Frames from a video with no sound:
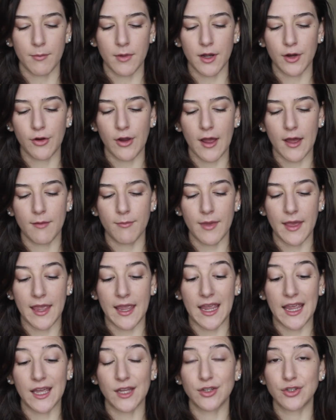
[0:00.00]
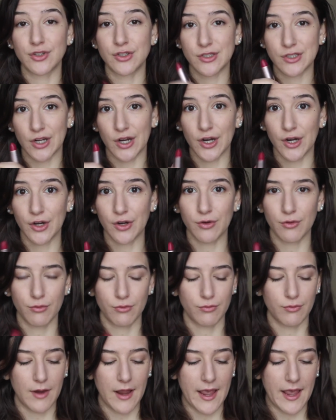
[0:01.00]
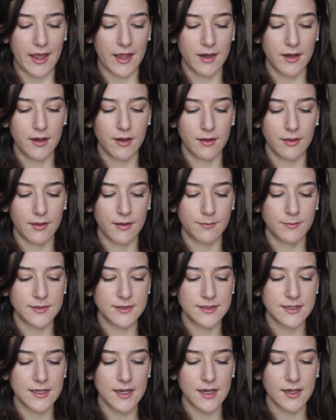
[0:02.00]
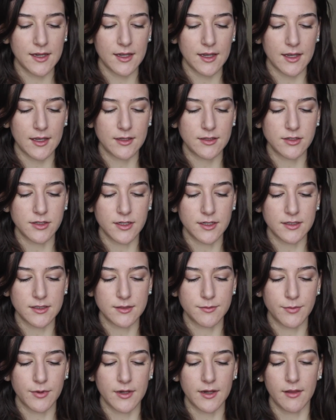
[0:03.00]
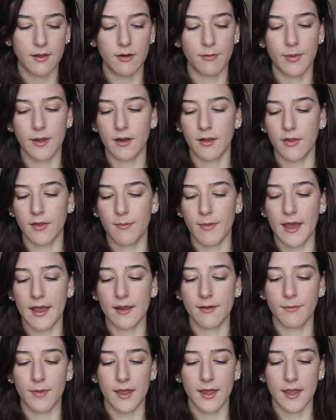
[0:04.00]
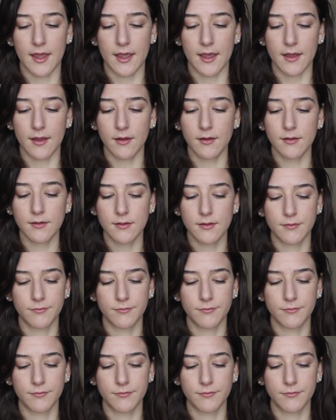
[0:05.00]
going to grab a dark red lipstick and just put a little bit on the back of my hand.